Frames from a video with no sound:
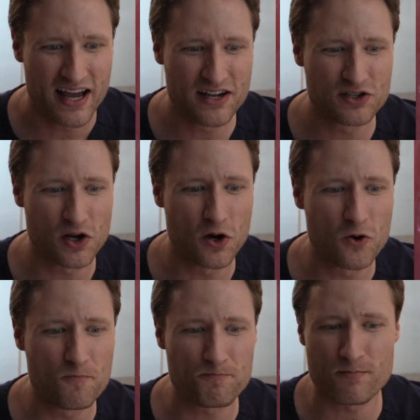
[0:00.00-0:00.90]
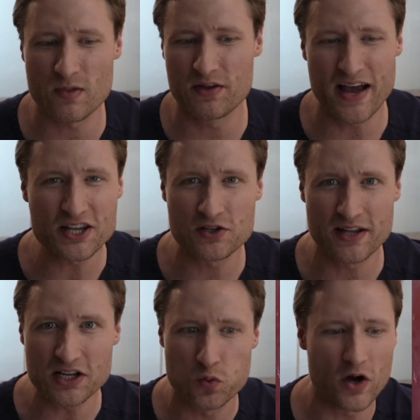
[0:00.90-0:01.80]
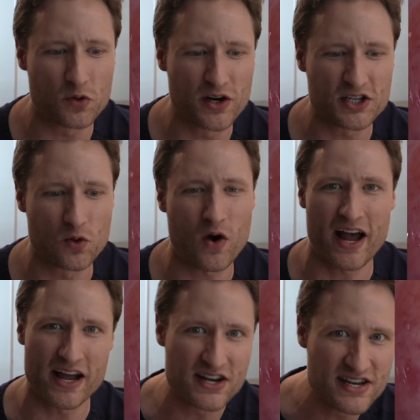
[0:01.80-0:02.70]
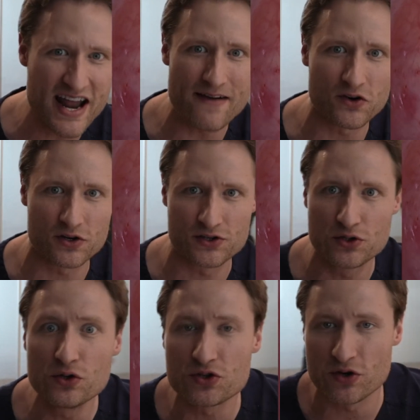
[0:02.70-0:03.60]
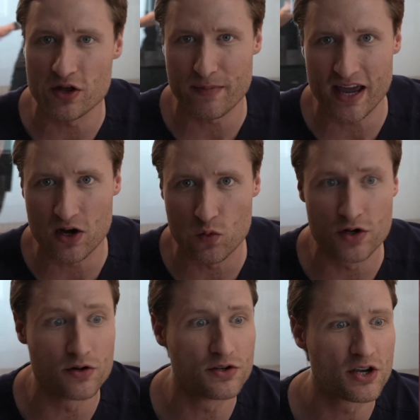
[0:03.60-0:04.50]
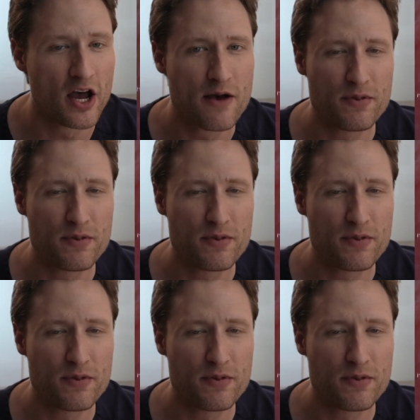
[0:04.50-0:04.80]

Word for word: And so that's one reason why I never suture the main wound,